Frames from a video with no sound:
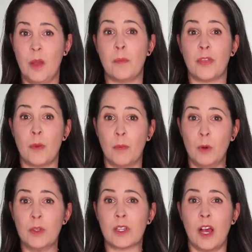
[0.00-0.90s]
but the
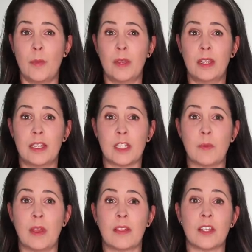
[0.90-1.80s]
most common is to
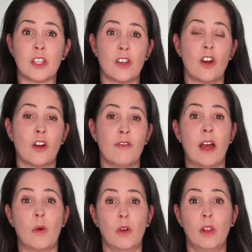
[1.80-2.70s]
make this an R
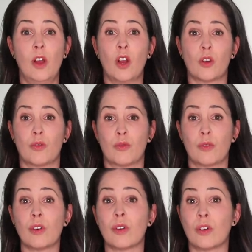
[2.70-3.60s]
vowel,
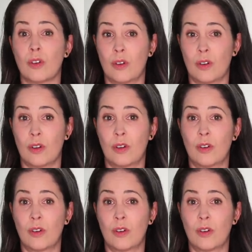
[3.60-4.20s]
rrr,